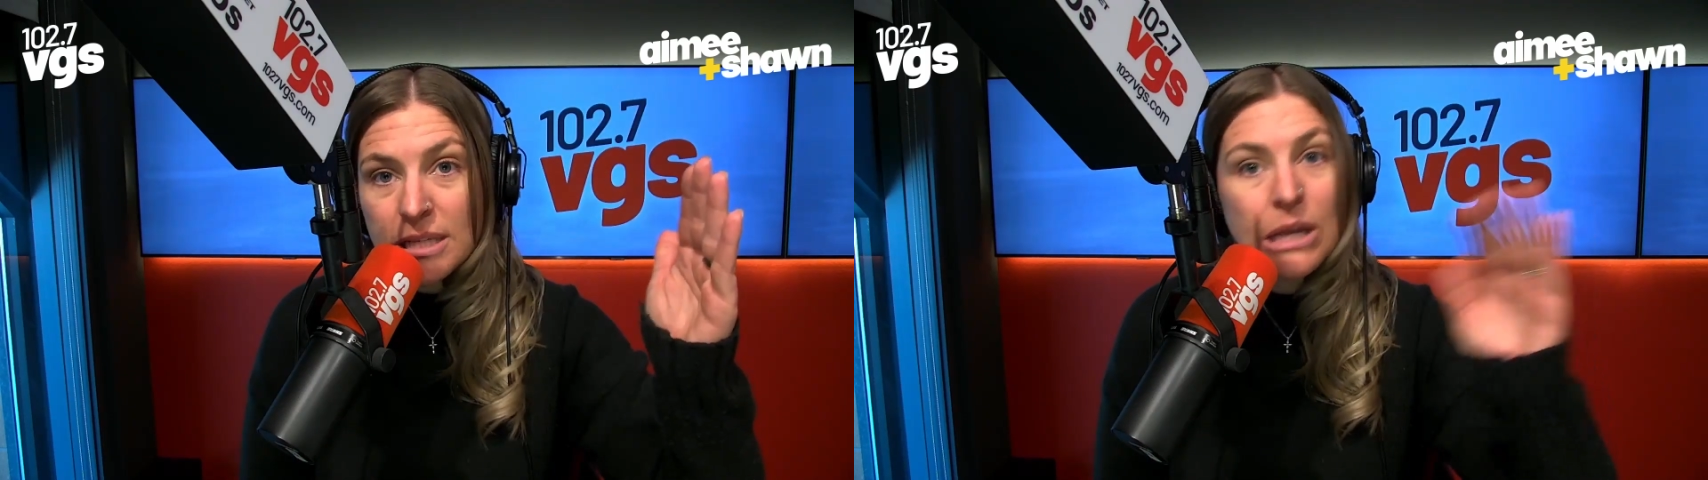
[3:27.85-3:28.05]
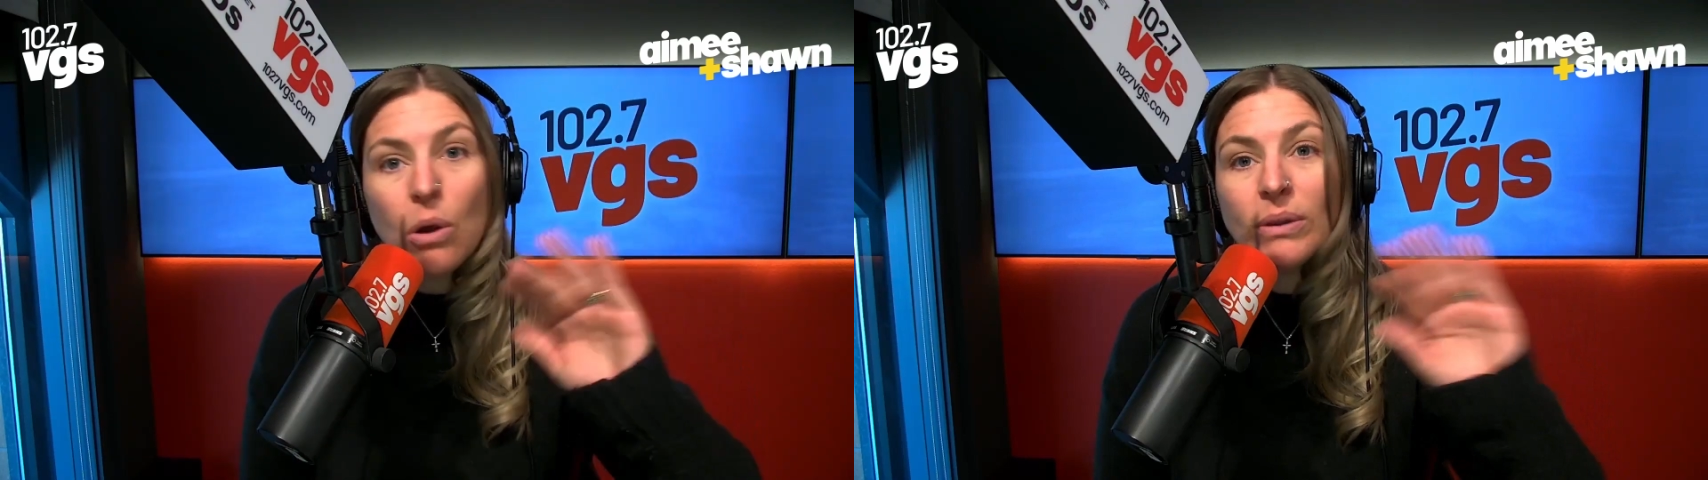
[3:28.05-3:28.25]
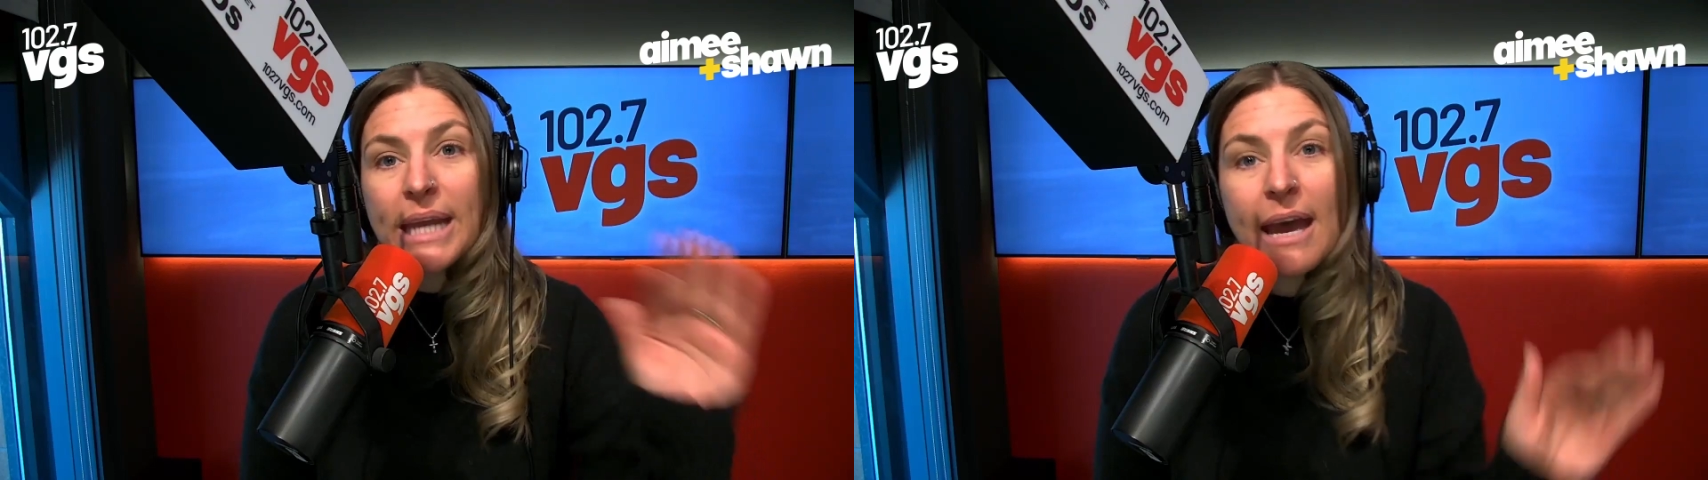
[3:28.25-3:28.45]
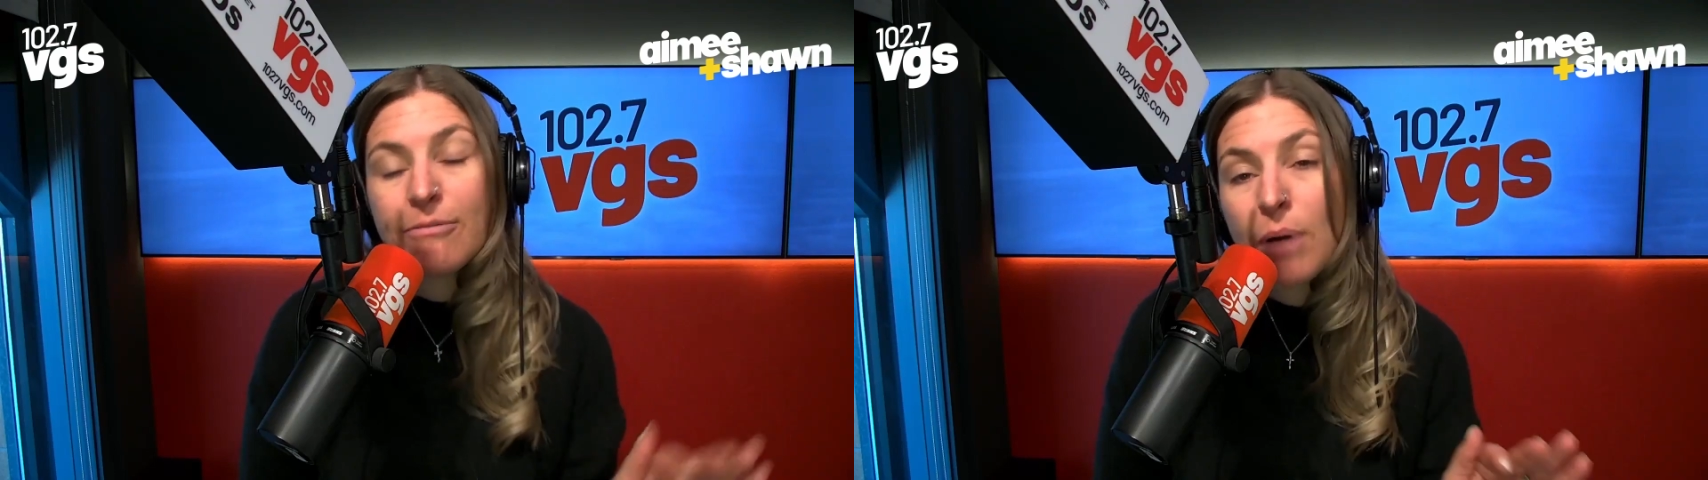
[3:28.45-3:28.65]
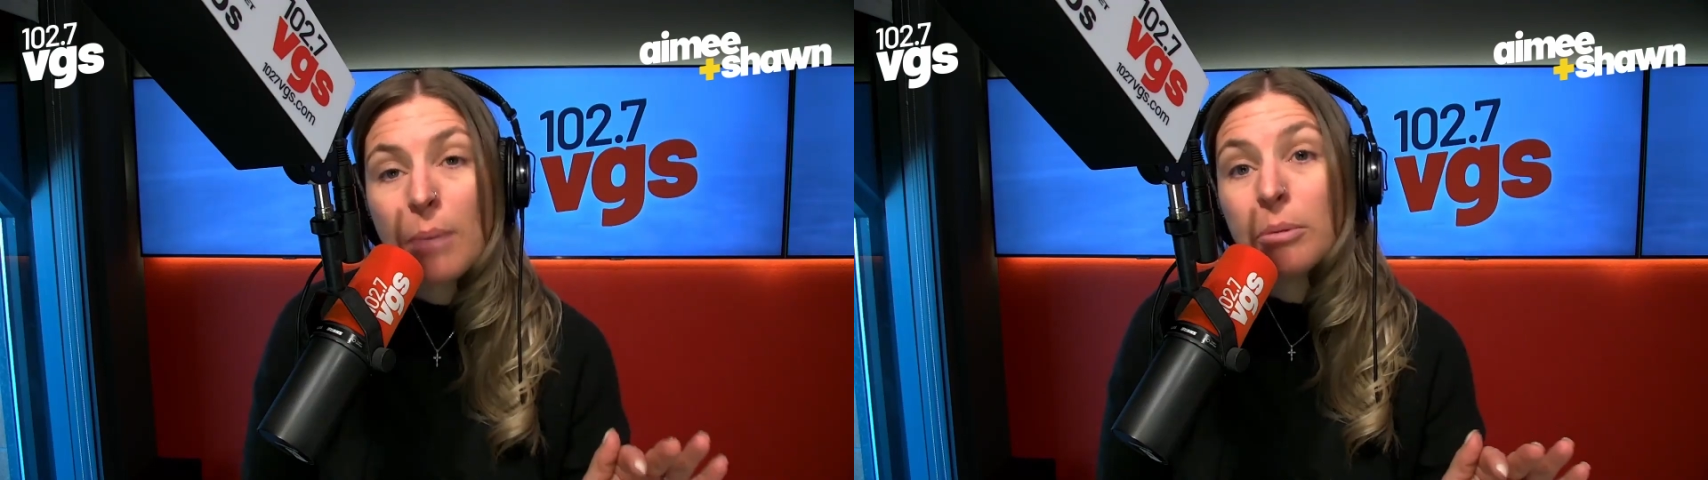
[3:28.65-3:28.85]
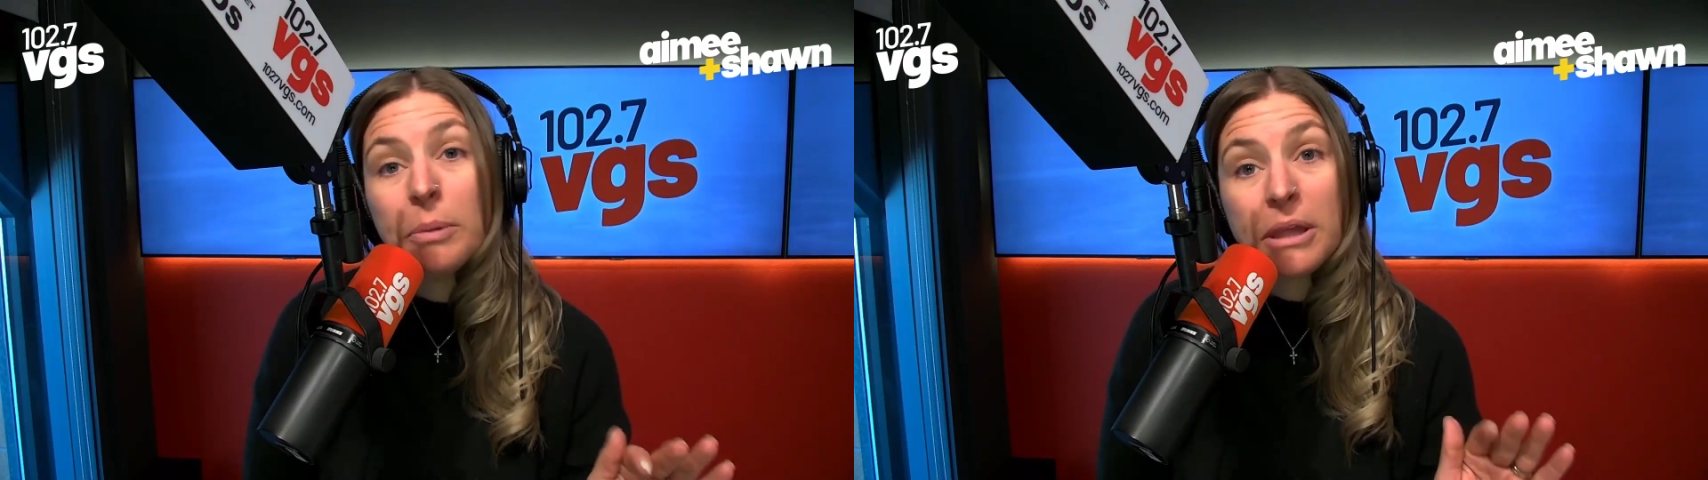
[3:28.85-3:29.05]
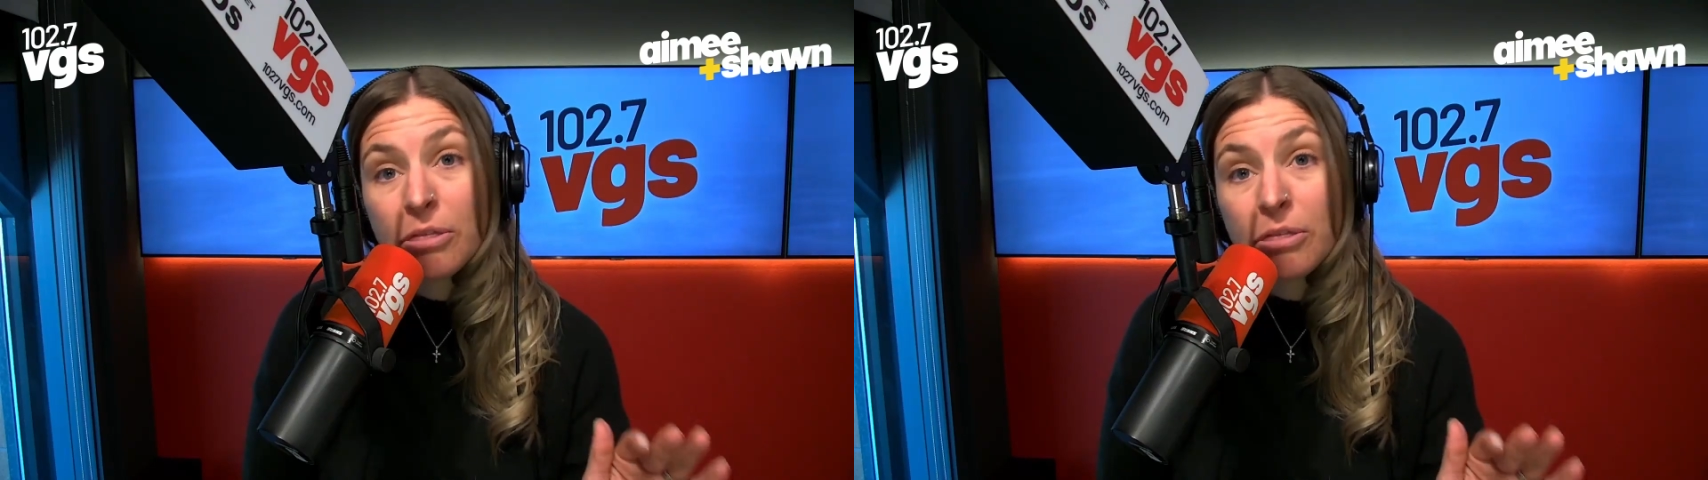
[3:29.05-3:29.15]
he'd only have probably